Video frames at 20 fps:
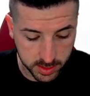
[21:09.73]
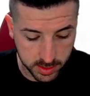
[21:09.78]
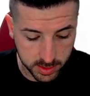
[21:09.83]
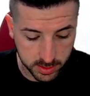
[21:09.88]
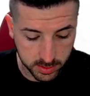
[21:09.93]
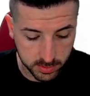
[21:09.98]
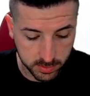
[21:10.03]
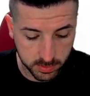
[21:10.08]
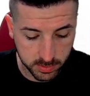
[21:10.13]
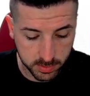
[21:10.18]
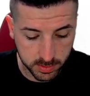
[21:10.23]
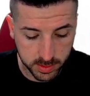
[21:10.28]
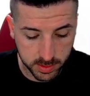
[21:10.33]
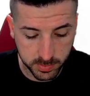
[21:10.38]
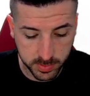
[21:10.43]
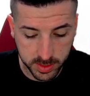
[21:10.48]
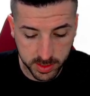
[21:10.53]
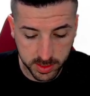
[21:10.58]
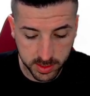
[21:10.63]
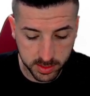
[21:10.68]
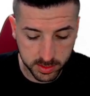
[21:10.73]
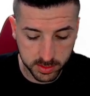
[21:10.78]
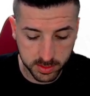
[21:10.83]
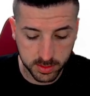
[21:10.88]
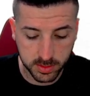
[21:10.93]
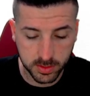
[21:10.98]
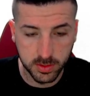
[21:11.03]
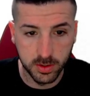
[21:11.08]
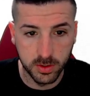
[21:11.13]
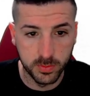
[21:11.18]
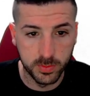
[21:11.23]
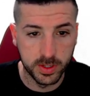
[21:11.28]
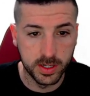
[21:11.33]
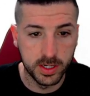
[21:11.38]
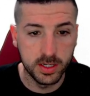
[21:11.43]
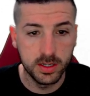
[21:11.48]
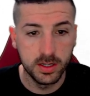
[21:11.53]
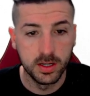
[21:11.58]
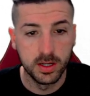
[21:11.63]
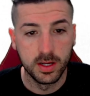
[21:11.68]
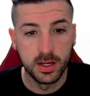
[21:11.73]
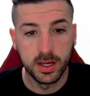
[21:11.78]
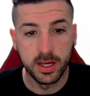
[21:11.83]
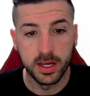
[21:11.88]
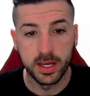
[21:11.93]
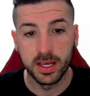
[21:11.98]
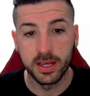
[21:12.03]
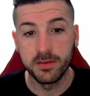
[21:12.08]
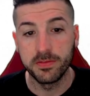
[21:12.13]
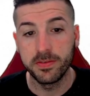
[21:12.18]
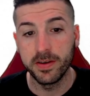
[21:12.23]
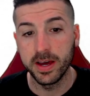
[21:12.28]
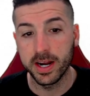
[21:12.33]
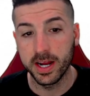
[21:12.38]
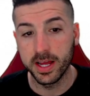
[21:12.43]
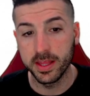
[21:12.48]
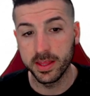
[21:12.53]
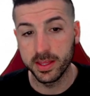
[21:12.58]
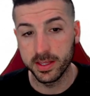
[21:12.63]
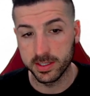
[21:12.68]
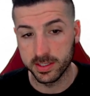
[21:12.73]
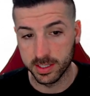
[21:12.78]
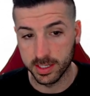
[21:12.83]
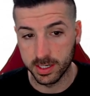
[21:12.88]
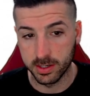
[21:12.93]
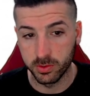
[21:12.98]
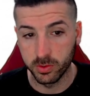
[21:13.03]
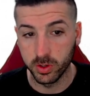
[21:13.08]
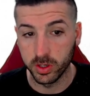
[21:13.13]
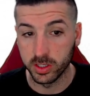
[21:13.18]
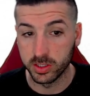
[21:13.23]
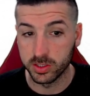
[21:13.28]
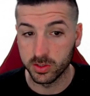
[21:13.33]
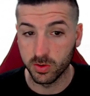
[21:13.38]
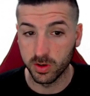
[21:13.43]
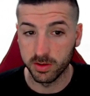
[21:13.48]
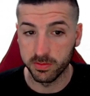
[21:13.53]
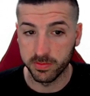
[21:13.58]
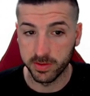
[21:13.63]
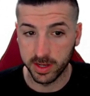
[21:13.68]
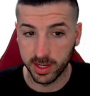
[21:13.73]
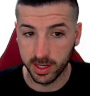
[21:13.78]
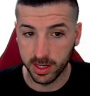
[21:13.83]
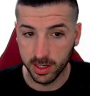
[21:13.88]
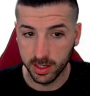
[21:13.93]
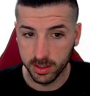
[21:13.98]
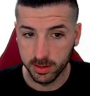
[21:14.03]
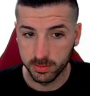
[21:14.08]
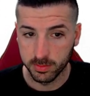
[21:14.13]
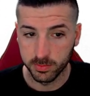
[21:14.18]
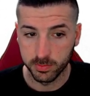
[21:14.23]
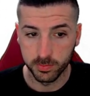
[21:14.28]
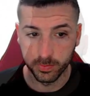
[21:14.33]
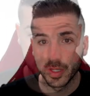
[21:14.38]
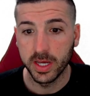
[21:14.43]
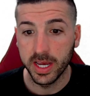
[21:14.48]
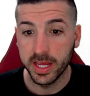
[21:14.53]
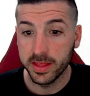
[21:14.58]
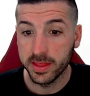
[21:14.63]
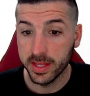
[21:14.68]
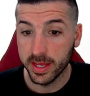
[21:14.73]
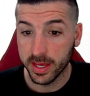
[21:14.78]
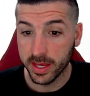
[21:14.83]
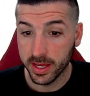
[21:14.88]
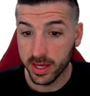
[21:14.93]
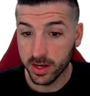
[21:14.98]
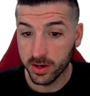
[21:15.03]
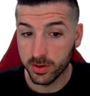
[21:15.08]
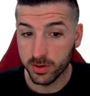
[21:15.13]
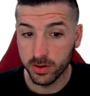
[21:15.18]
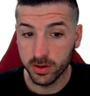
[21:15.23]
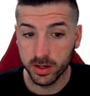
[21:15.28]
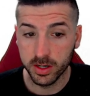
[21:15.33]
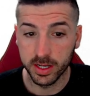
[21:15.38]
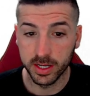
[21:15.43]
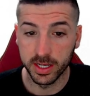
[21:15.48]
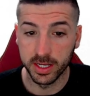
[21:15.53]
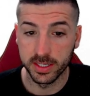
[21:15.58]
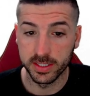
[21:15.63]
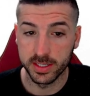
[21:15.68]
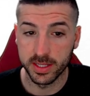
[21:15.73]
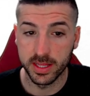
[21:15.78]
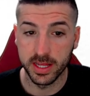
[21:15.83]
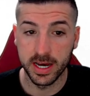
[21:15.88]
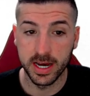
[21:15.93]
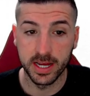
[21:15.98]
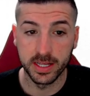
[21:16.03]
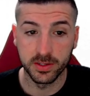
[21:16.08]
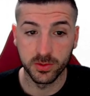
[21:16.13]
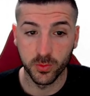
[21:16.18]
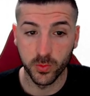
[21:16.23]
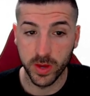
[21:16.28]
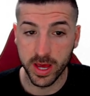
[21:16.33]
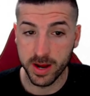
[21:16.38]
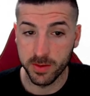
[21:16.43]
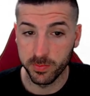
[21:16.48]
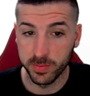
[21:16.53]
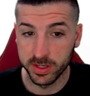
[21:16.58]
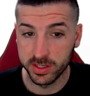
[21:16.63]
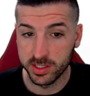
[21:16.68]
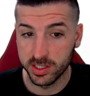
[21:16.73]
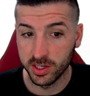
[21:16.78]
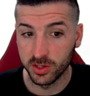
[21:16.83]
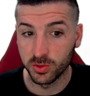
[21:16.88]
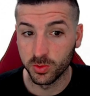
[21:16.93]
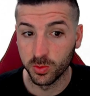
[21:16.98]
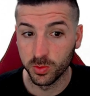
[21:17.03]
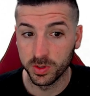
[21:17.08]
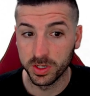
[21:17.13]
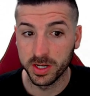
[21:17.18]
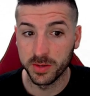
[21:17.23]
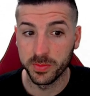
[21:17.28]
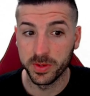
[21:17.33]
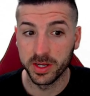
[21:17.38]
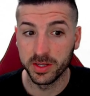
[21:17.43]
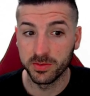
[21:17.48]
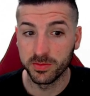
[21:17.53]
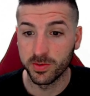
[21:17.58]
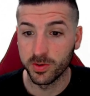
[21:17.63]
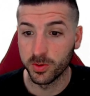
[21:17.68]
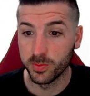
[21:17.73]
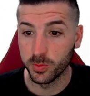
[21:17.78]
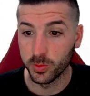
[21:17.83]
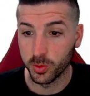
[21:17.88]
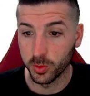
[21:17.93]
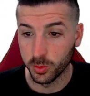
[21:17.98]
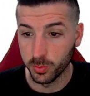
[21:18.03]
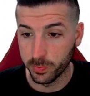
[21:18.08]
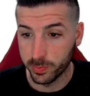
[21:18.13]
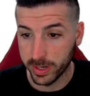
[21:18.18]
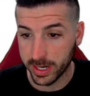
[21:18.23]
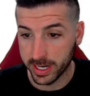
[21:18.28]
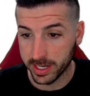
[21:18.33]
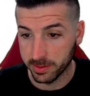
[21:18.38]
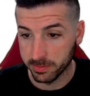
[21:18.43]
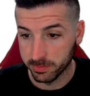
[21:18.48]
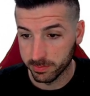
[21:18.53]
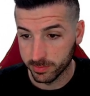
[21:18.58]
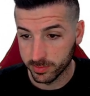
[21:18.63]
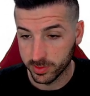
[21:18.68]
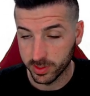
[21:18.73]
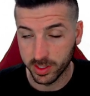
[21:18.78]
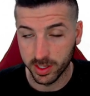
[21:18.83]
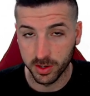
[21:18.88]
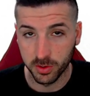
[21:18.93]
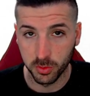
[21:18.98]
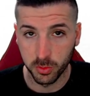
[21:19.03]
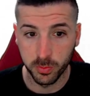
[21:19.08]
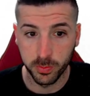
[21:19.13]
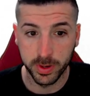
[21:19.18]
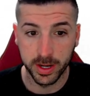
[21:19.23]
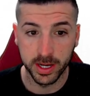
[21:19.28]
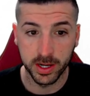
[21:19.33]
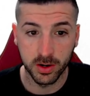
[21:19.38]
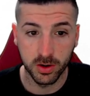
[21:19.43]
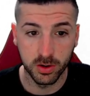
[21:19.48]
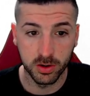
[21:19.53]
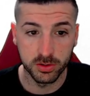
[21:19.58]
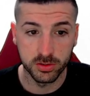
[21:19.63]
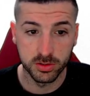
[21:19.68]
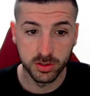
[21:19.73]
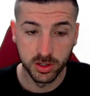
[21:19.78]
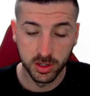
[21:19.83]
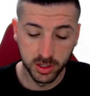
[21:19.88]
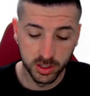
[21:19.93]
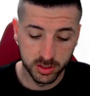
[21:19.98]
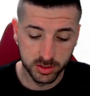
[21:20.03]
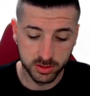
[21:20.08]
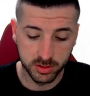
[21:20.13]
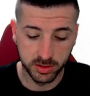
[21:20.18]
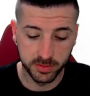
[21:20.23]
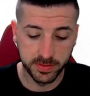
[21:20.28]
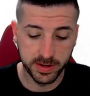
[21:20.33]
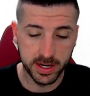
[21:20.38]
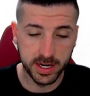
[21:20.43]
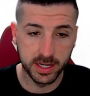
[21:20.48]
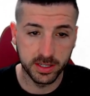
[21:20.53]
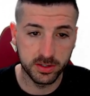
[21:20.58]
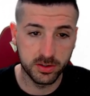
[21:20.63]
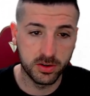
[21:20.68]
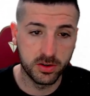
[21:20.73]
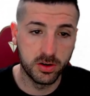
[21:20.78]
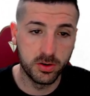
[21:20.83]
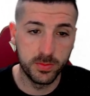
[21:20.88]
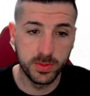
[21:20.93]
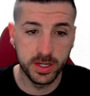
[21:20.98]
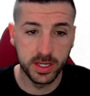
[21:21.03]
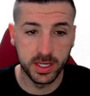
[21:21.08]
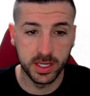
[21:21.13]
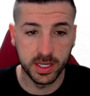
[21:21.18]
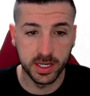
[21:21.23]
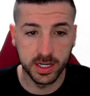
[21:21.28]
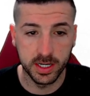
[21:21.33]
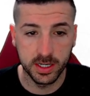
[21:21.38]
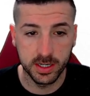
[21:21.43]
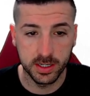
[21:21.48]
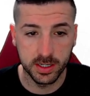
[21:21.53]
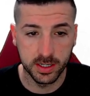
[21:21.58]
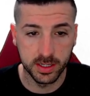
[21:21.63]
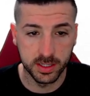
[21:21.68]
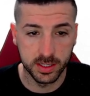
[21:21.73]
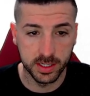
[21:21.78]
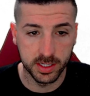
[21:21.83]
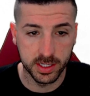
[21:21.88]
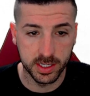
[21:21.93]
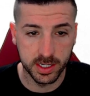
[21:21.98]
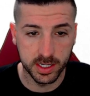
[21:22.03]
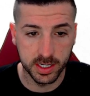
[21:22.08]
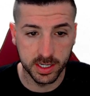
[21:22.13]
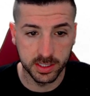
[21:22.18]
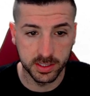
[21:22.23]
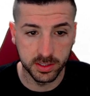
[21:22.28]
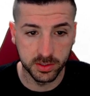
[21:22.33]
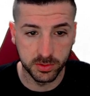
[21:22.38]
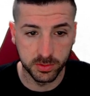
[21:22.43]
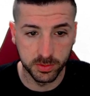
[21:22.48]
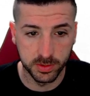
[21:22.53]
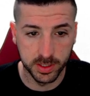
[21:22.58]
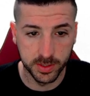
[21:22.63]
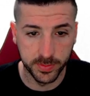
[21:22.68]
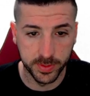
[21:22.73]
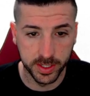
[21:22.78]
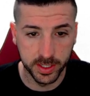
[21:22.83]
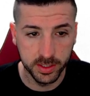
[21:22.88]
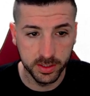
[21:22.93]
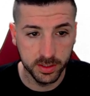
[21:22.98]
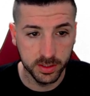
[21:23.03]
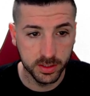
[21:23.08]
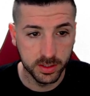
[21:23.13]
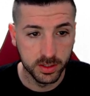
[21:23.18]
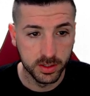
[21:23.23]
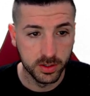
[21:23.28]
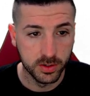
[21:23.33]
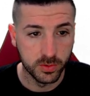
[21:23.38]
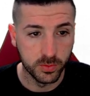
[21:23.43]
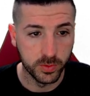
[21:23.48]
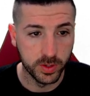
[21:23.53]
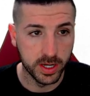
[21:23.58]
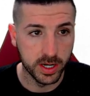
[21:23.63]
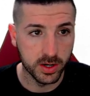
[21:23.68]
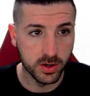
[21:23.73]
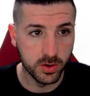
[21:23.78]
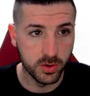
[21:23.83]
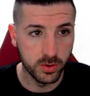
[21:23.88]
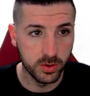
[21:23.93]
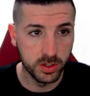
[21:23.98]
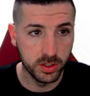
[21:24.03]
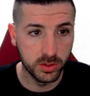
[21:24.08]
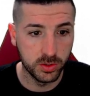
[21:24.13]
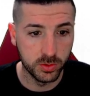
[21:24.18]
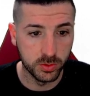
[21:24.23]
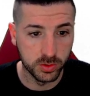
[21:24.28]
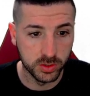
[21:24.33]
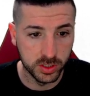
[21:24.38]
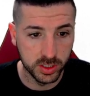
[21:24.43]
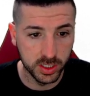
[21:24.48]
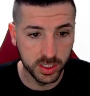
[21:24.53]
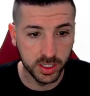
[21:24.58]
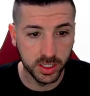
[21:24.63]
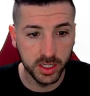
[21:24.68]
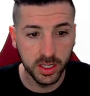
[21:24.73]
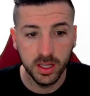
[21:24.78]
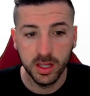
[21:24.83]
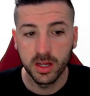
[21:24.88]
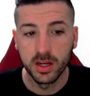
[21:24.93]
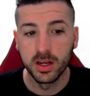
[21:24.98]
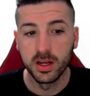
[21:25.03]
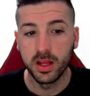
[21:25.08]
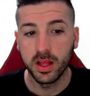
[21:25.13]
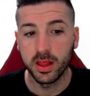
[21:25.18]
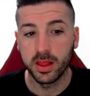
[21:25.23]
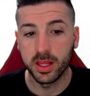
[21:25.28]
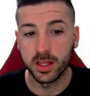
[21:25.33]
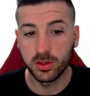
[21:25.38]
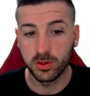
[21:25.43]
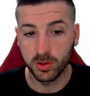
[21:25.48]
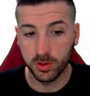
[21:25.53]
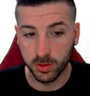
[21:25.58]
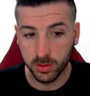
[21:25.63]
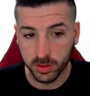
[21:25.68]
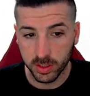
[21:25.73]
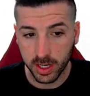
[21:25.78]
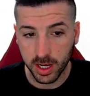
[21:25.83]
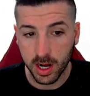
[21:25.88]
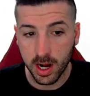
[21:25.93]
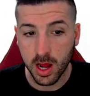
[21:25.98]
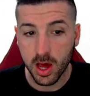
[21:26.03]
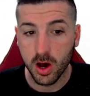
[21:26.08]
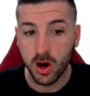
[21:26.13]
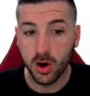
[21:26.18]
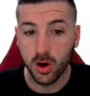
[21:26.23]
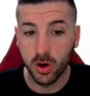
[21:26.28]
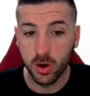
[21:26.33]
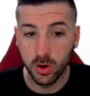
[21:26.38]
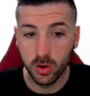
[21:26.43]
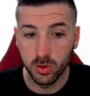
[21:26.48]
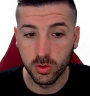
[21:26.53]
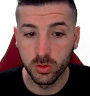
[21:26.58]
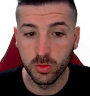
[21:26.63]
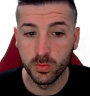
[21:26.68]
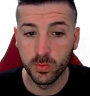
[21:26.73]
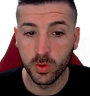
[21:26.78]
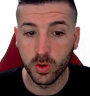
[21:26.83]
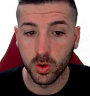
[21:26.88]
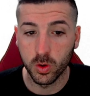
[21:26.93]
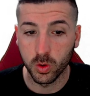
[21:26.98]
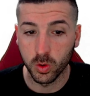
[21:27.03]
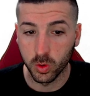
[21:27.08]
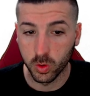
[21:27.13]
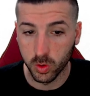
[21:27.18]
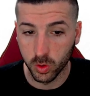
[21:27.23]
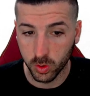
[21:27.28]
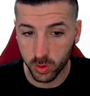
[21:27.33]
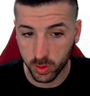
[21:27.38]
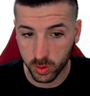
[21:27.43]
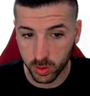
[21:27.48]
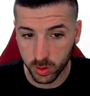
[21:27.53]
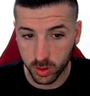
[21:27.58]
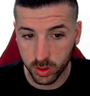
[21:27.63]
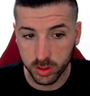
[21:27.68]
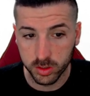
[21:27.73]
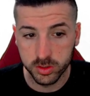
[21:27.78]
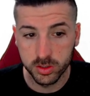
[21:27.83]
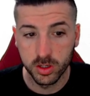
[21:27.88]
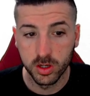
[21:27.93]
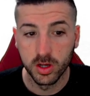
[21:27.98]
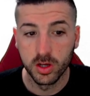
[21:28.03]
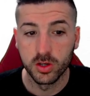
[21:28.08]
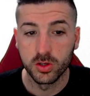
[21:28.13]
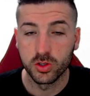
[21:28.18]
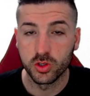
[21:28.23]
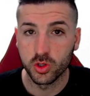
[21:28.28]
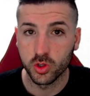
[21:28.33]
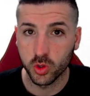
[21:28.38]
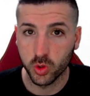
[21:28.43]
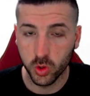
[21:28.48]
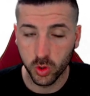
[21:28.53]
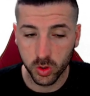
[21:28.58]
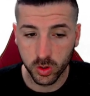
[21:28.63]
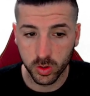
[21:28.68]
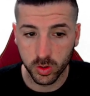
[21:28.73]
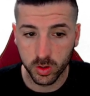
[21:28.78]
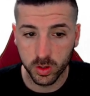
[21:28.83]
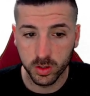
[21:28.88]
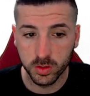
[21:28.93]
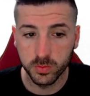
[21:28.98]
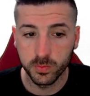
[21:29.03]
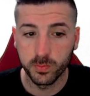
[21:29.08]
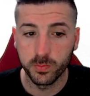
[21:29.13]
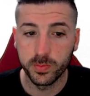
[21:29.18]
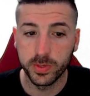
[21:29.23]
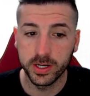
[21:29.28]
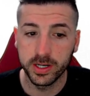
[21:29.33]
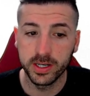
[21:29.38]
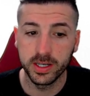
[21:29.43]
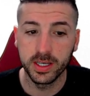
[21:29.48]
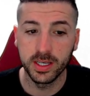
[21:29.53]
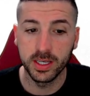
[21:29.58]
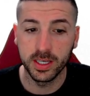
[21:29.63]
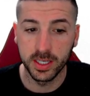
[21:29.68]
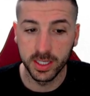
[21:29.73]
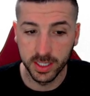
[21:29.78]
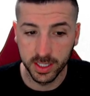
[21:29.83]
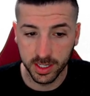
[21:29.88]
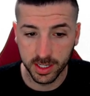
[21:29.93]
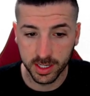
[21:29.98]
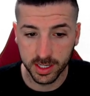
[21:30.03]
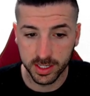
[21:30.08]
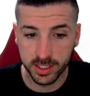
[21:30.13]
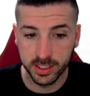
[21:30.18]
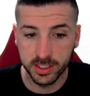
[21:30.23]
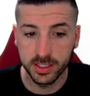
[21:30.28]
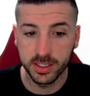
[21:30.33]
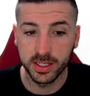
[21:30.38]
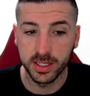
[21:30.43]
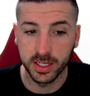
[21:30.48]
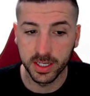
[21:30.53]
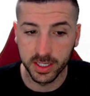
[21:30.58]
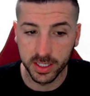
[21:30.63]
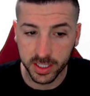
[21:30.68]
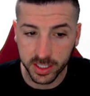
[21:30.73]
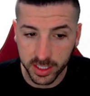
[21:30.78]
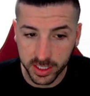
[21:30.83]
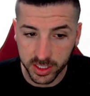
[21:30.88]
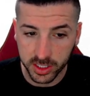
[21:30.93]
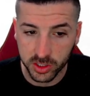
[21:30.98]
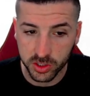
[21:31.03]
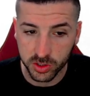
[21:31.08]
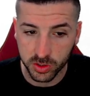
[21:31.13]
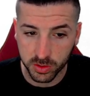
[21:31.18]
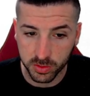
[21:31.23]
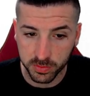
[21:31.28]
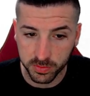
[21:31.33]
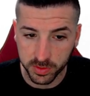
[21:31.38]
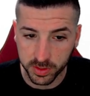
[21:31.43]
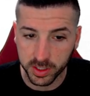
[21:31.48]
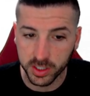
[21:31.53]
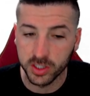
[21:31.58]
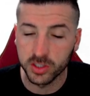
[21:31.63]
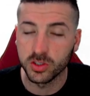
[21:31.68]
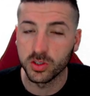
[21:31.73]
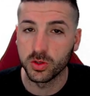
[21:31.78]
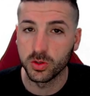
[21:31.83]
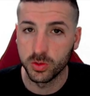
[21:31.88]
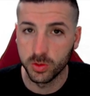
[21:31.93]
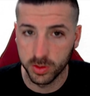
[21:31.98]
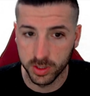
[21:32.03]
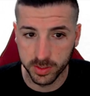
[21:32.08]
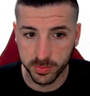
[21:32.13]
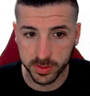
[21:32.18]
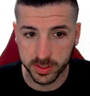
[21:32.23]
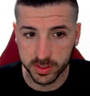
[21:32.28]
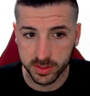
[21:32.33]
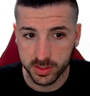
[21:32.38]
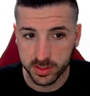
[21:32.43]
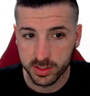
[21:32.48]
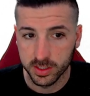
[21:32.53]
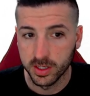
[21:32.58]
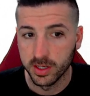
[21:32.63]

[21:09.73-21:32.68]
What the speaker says: tournament, comma, if I run this now, it's going to fail. And the error is that we are missing tournament from group by, the group by clause. So if I add comma here and then I add the tournament, we are going to see the total home goals scored by England in each of these tournaments.